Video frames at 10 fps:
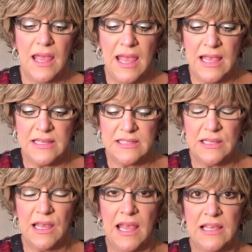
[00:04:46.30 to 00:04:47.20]
as
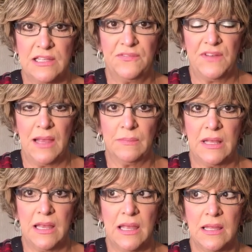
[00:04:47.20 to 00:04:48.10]
as a
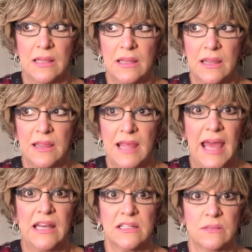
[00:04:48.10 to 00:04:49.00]
family, and
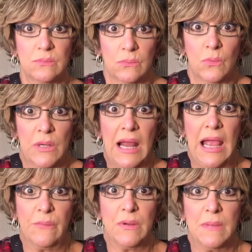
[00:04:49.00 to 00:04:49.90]
that is what I
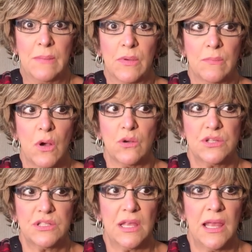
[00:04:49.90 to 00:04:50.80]
remember
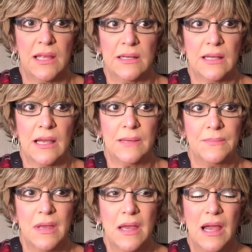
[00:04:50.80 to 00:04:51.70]
most. And um,
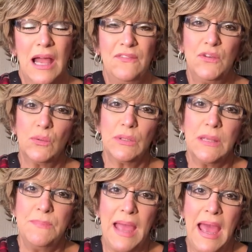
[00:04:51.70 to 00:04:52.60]
I feel really
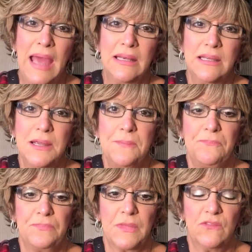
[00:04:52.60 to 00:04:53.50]
bad
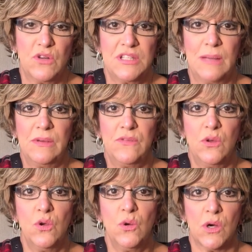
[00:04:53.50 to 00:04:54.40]
for some of
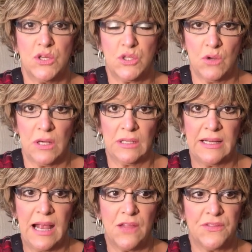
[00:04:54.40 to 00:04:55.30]
you who are
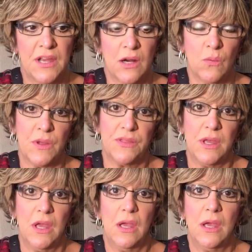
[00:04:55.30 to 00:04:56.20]
struggling out there with
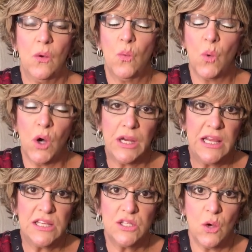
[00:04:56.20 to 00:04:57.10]

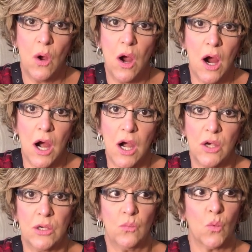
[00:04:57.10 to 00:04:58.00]
working so
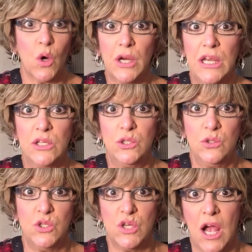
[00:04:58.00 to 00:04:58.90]
hard and working two
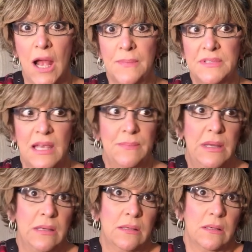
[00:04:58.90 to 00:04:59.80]
jobs. I
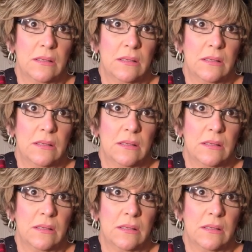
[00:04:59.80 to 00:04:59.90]
mean,